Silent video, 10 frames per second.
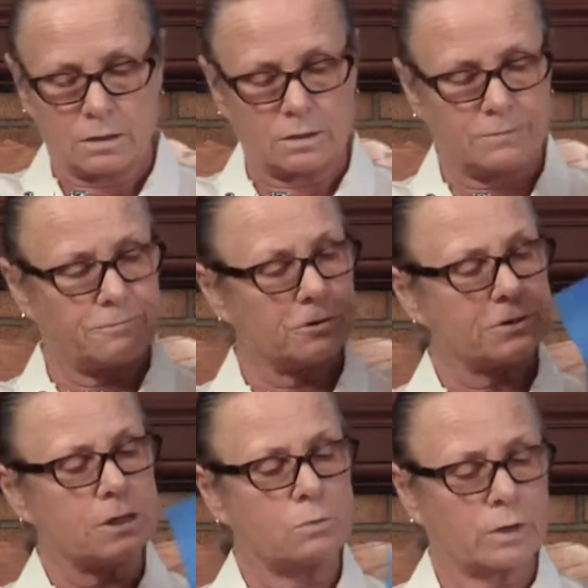The
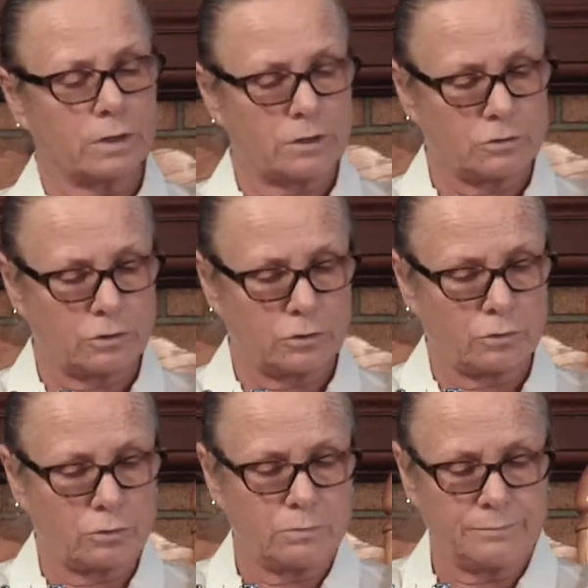first thing we're going to
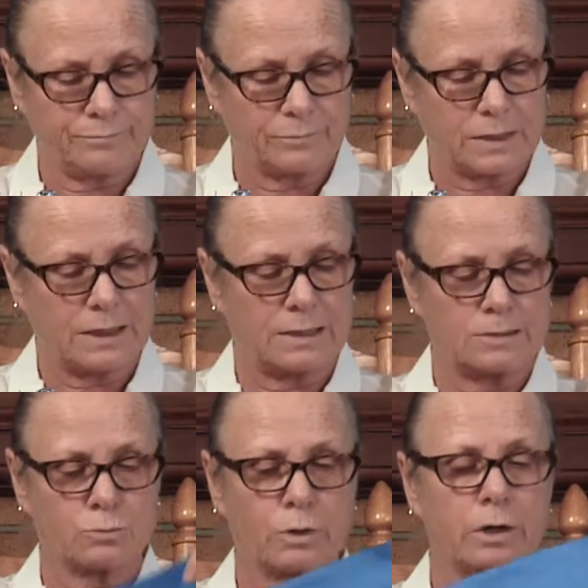do
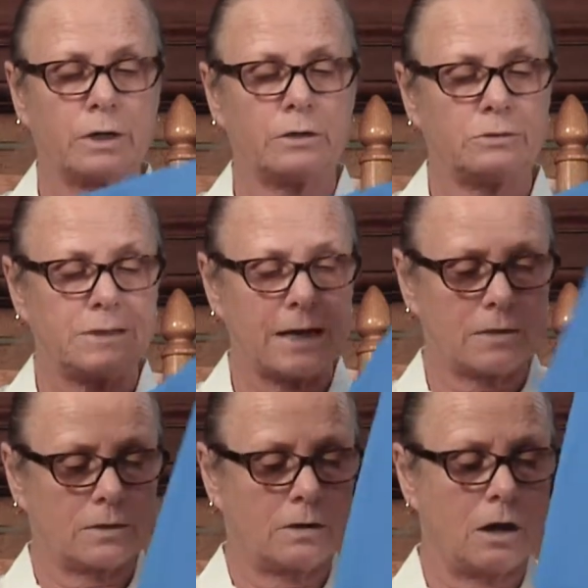is we're going to
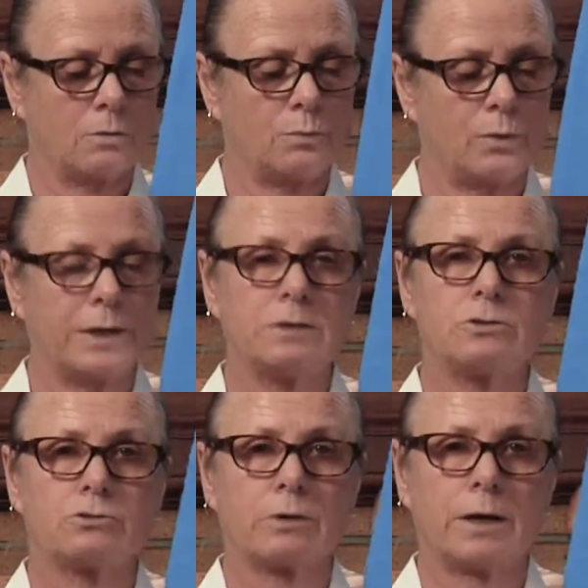take the long pointed
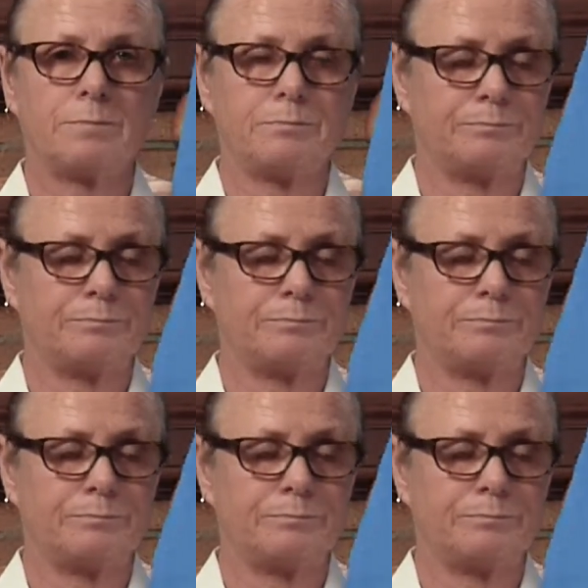strip